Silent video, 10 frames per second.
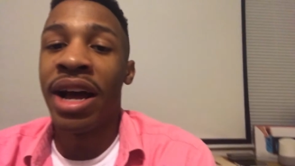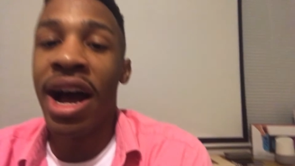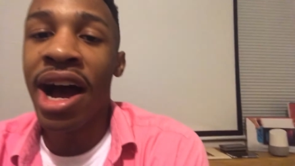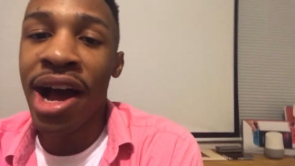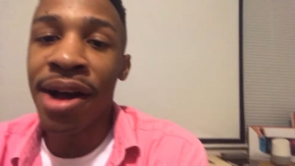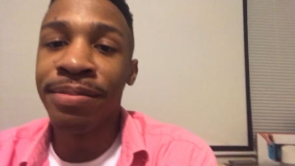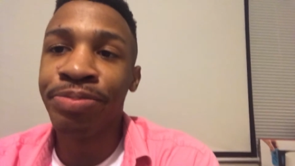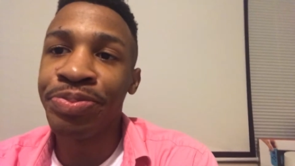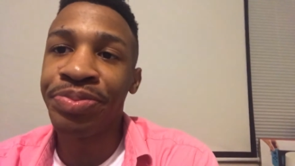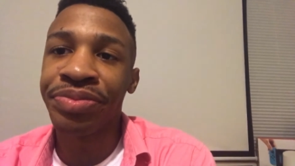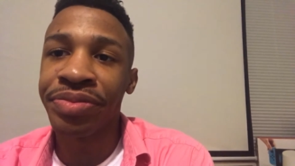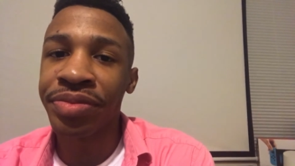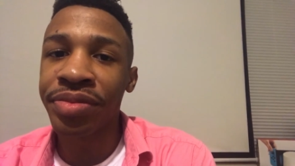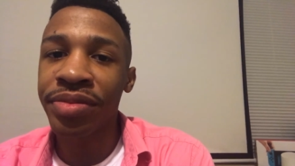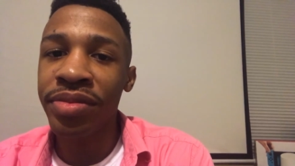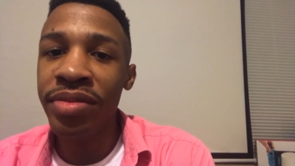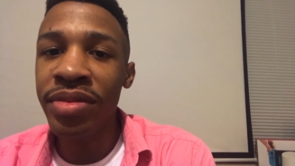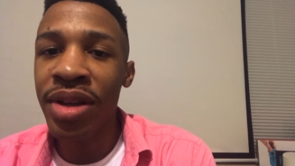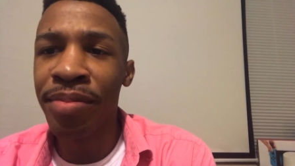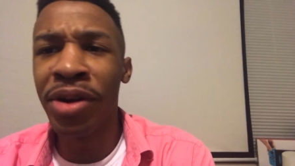
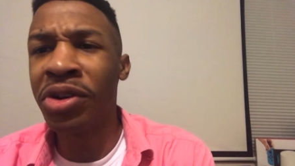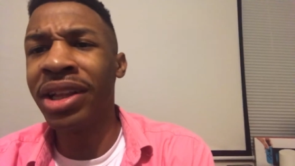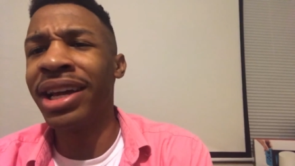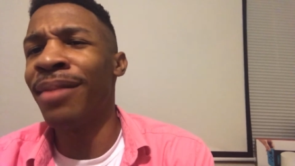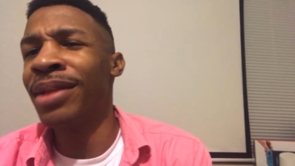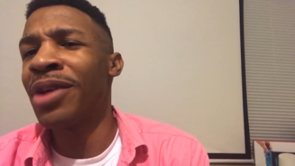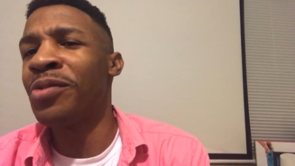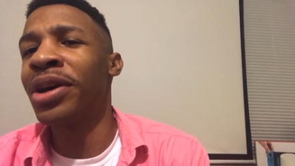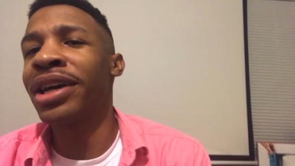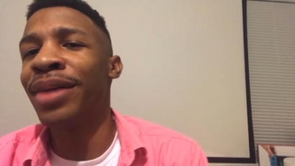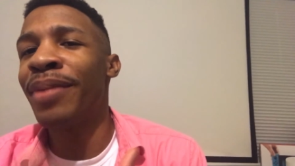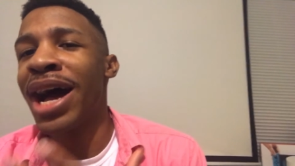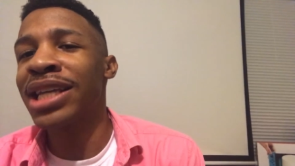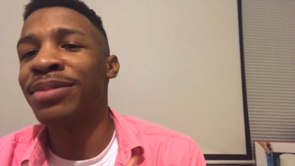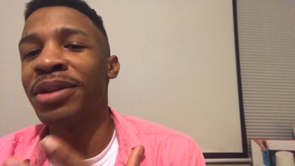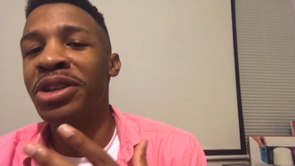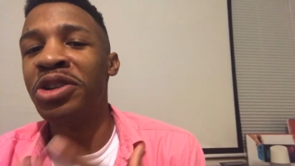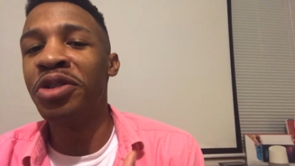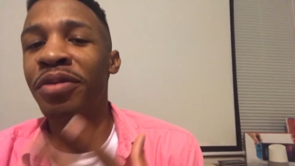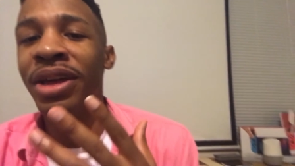But really, I'm like, what could it possibly
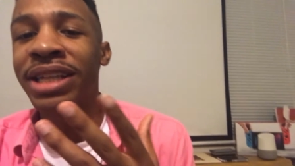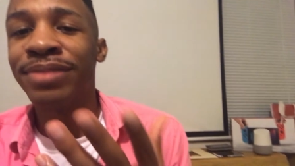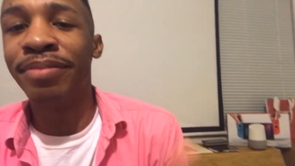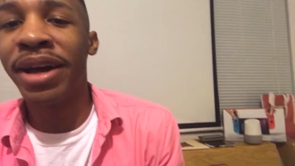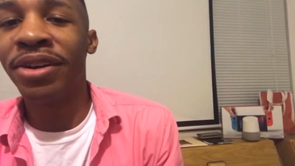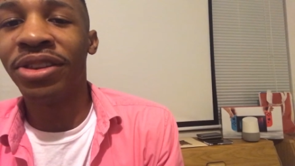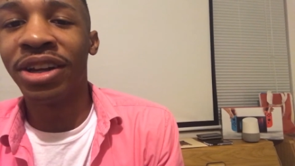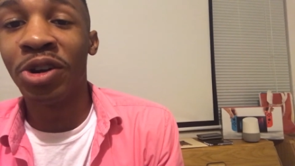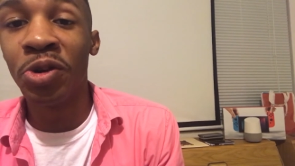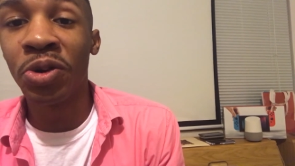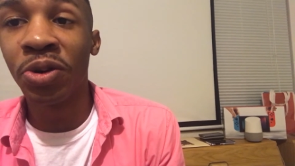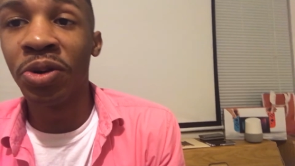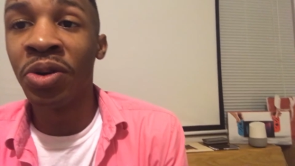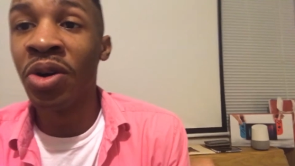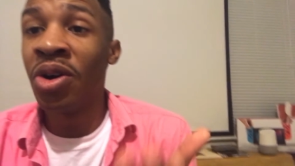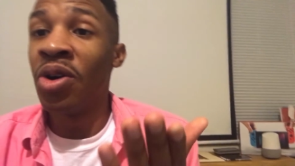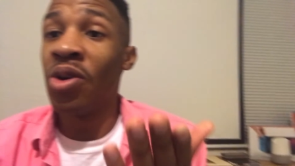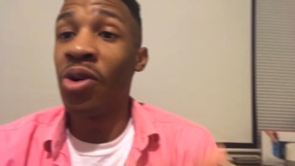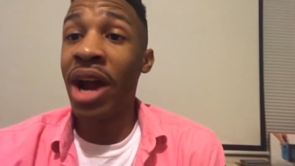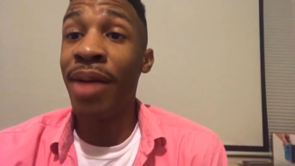do that's better than Google
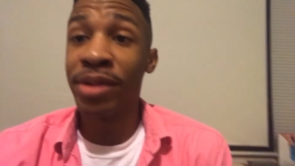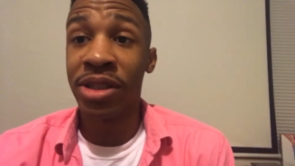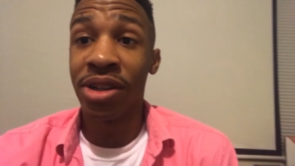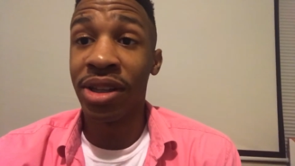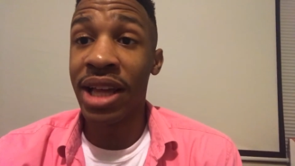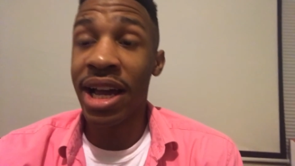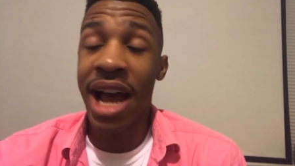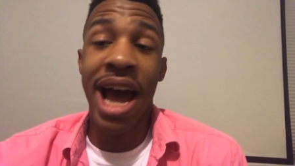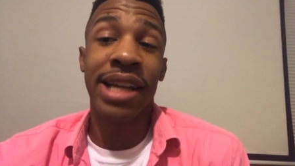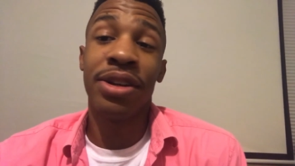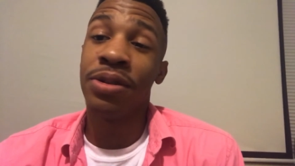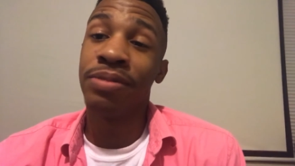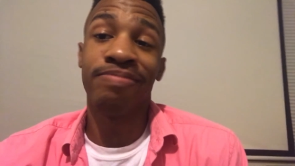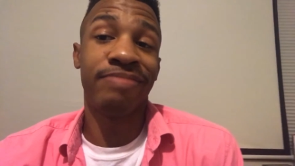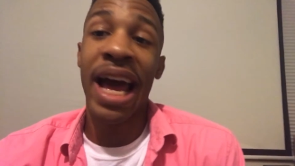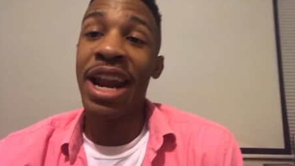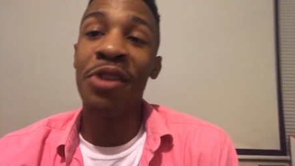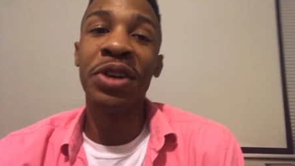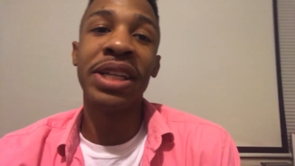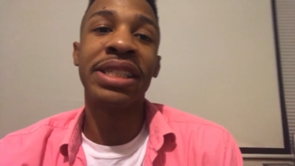or Amazon? Like I don't
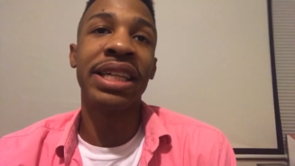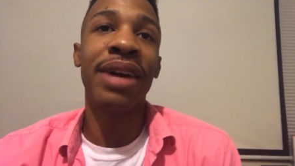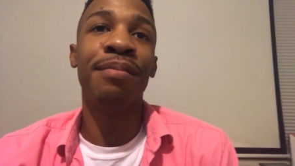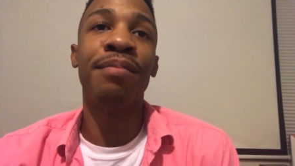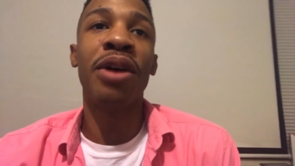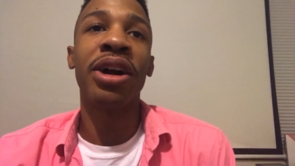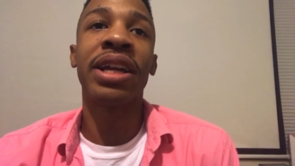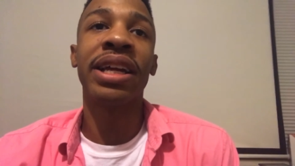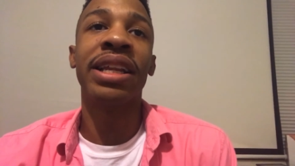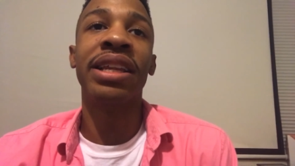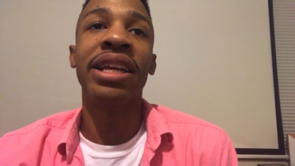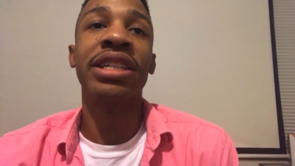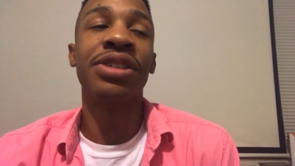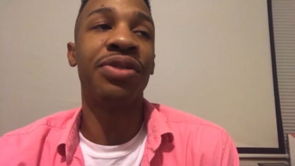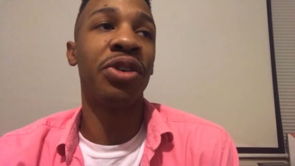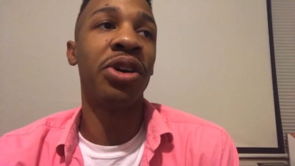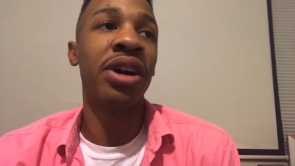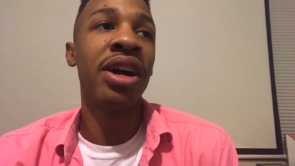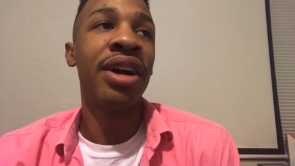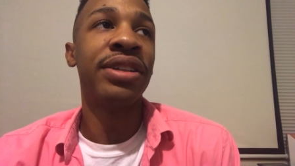really see a market niche
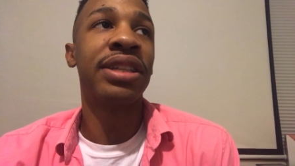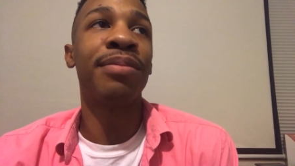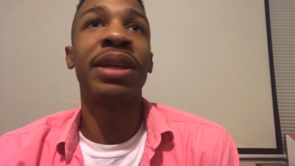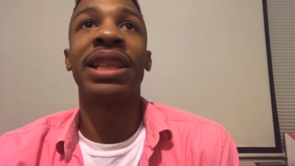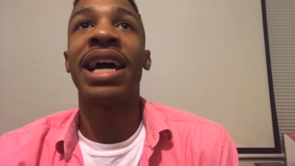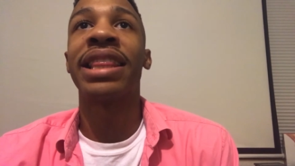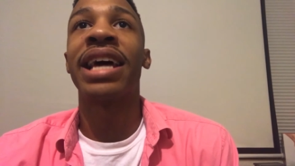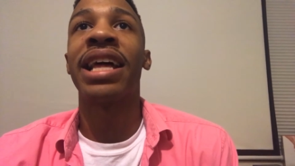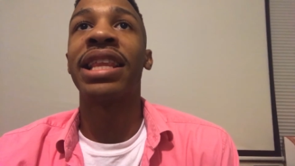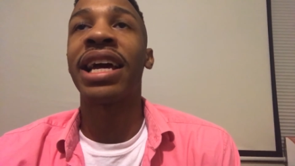for something like that.